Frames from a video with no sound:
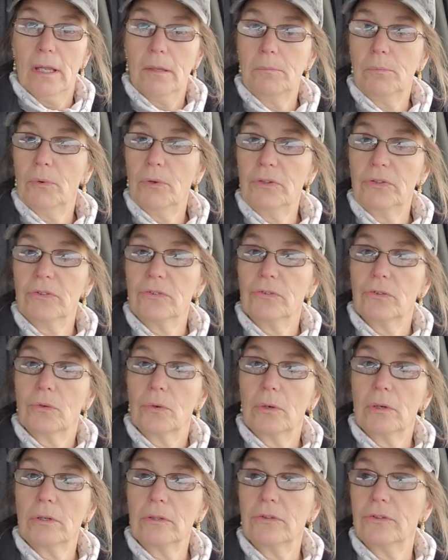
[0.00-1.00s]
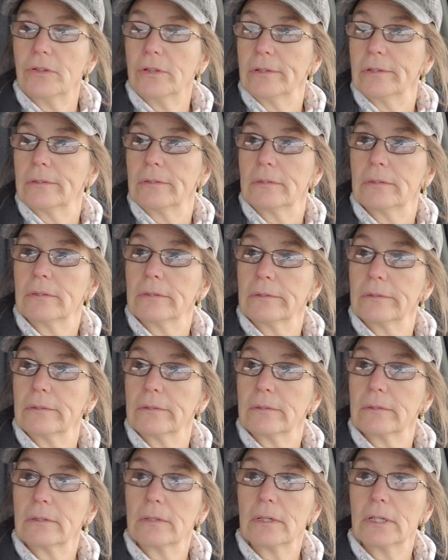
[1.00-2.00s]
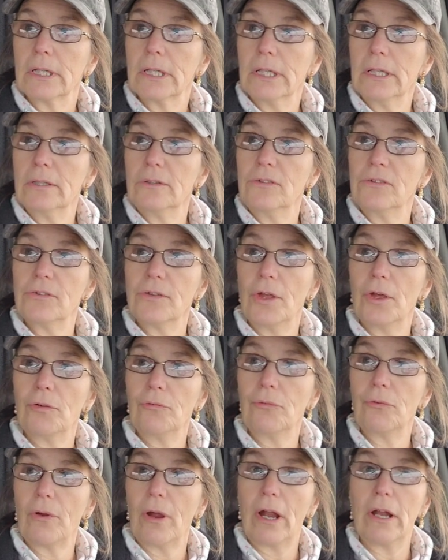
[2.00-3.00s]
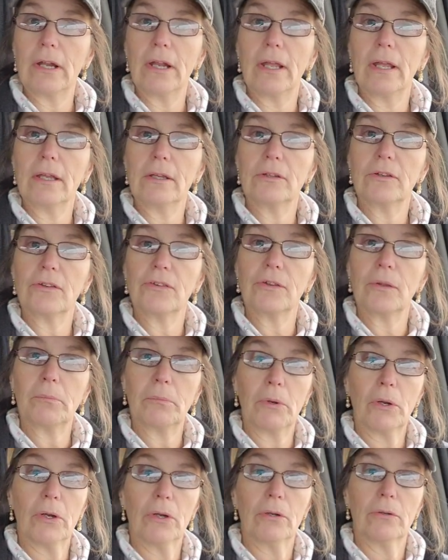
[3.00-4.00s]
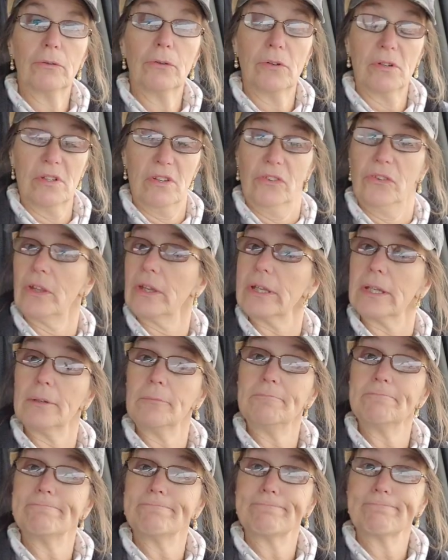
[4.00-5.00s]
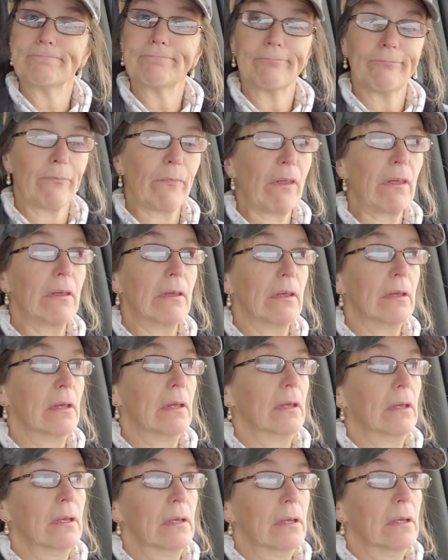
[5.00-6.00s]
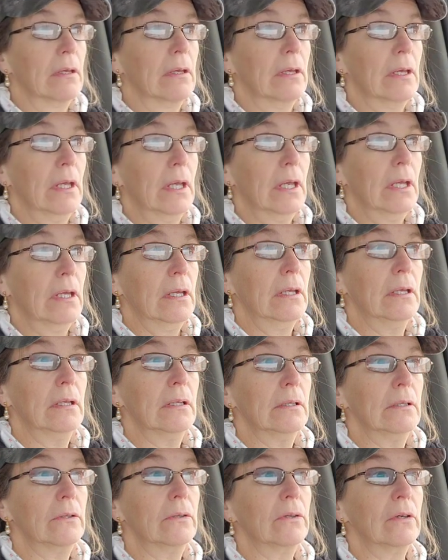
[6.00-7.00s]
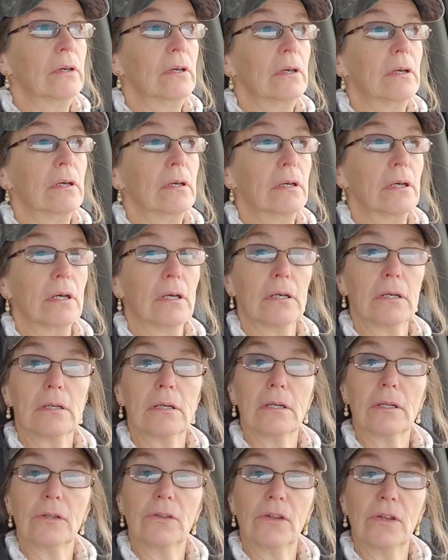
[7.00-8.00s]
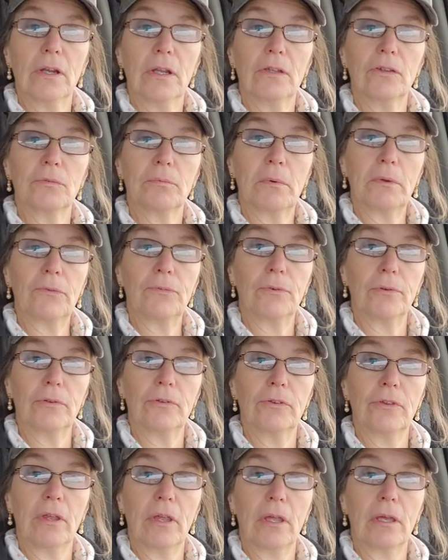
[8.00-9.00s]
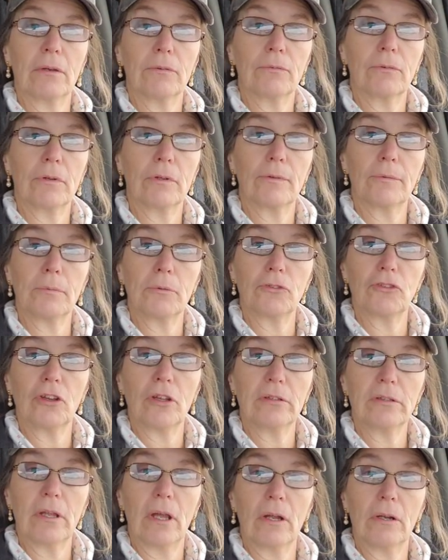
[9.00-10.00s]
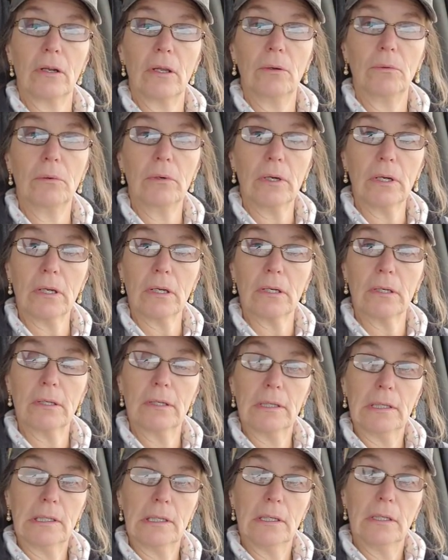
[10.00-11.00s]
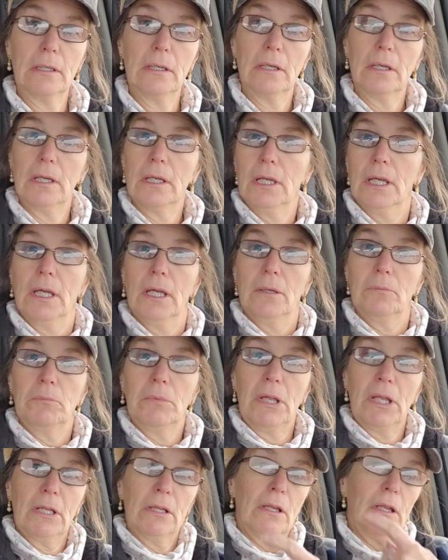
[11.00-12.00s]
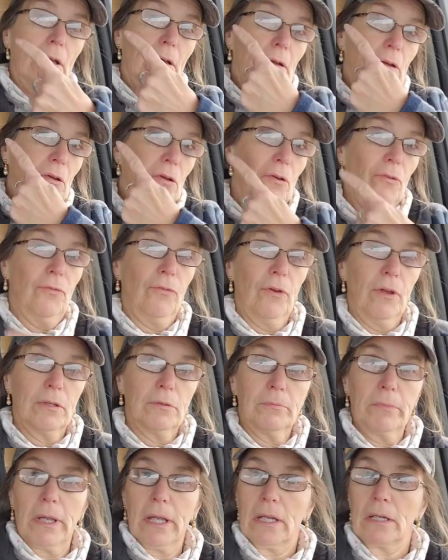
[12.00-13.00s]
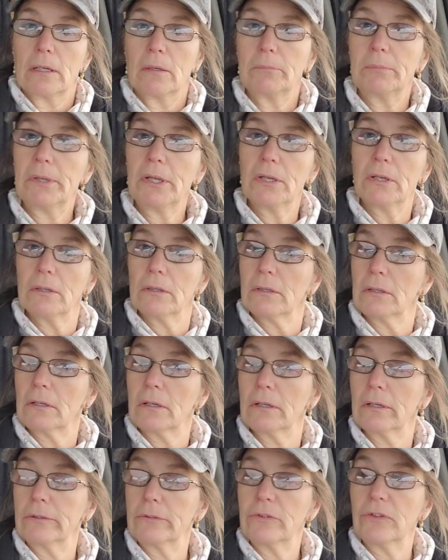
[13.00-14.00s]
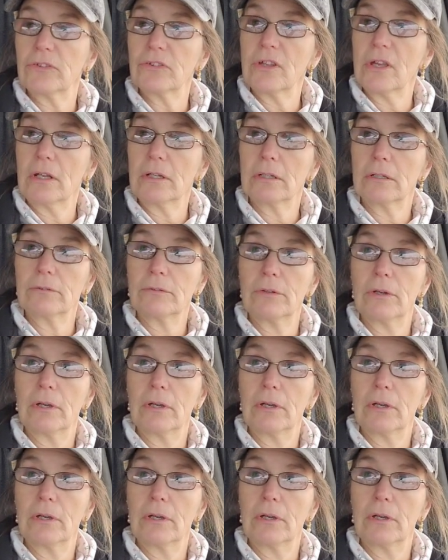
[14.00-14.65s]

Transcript: boys and squirrels. It's uh, Friday, December 22nd. And uh, today's my first day of Christmas shutdown at work. Me and the fat man up here just kind of